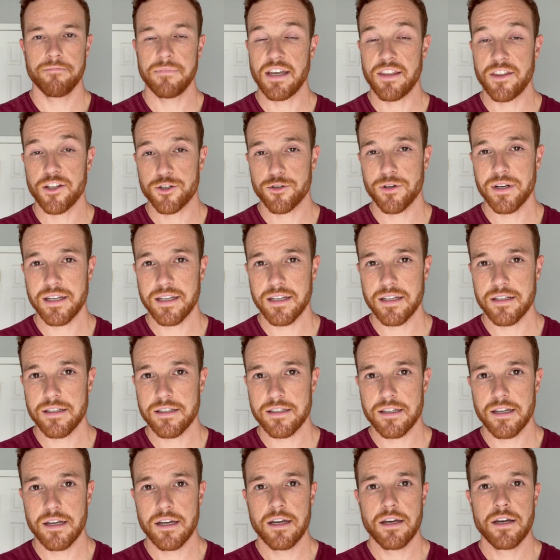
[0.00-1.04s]
Now, the trick
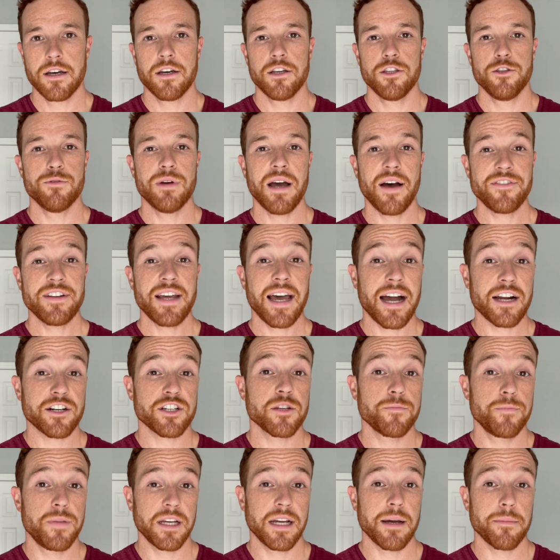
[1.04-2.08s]
is you have to
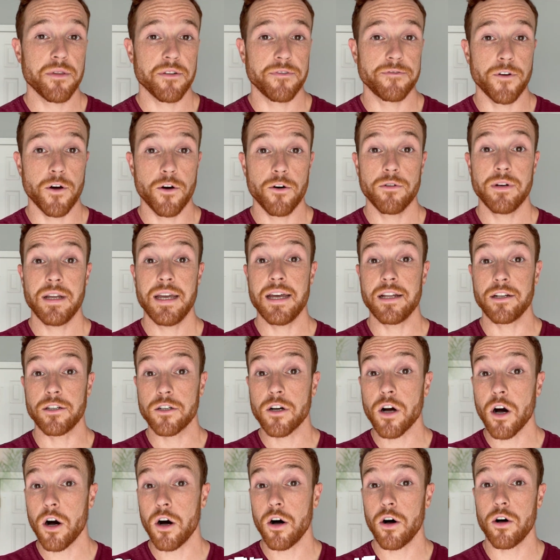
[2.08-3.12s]
actually pick up the phone and
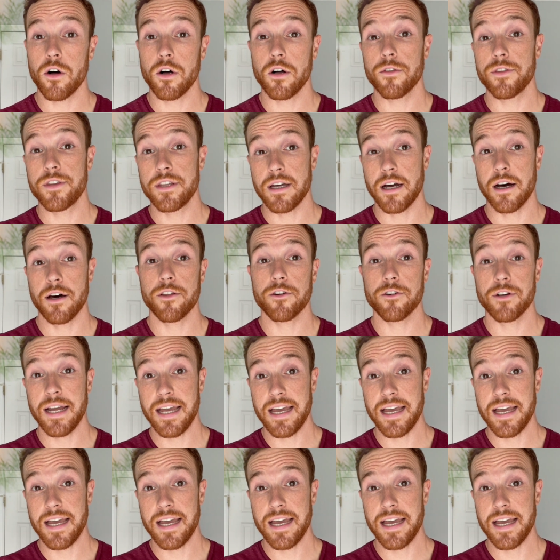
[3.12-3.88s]
call the other